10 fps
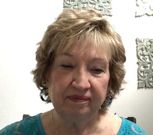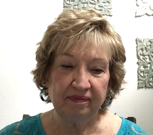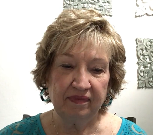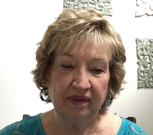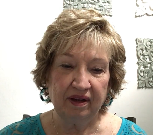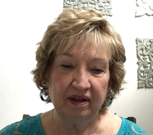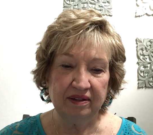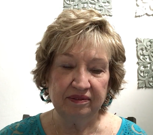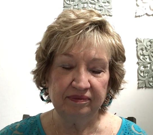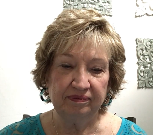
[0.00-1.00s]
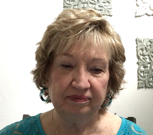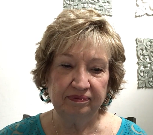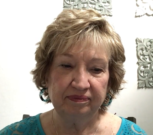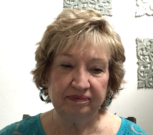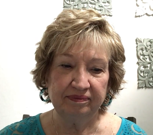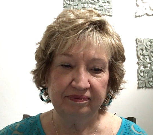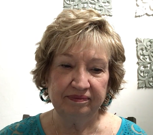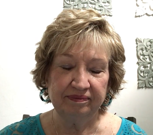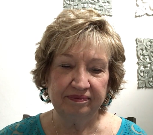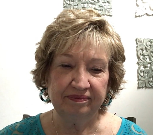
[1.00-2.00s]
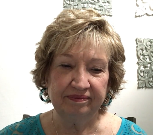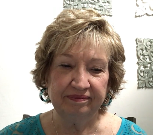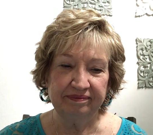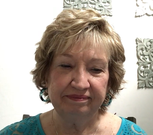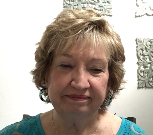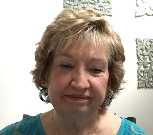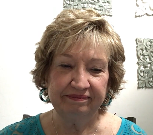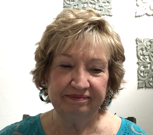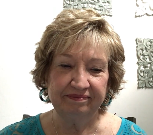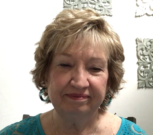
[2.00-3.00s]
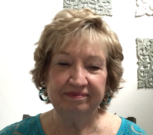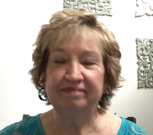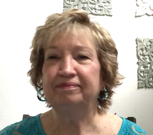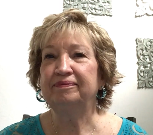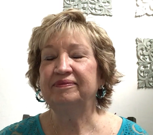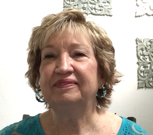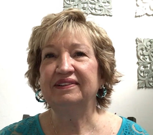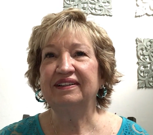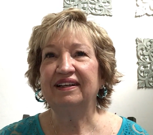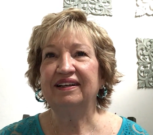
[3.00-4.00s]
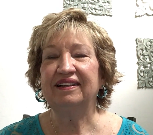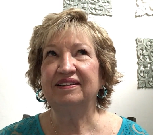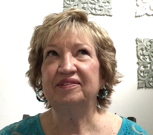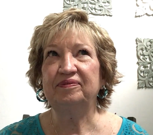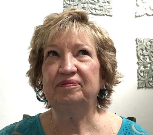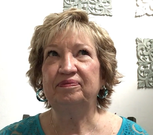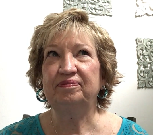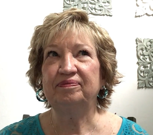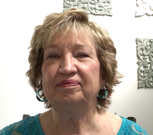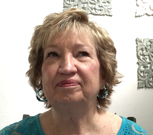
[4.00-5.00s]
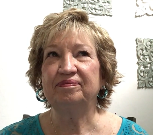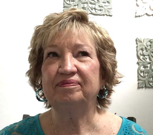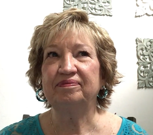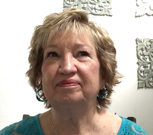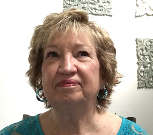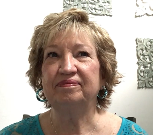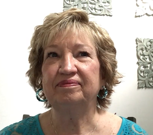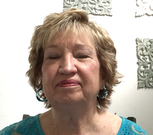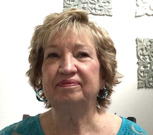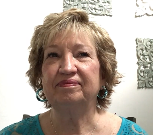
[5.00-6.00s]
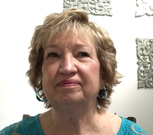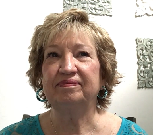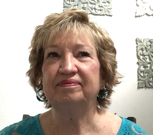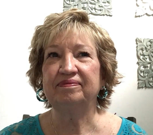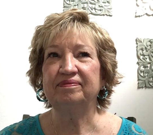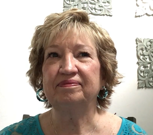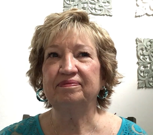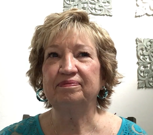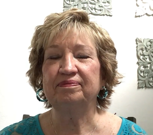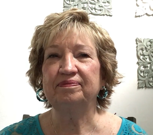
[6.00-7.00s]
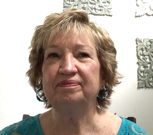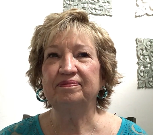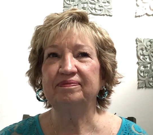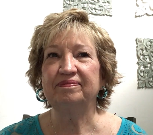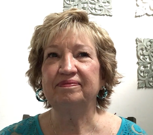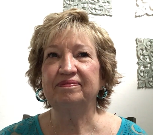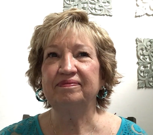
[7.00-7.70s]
(silence)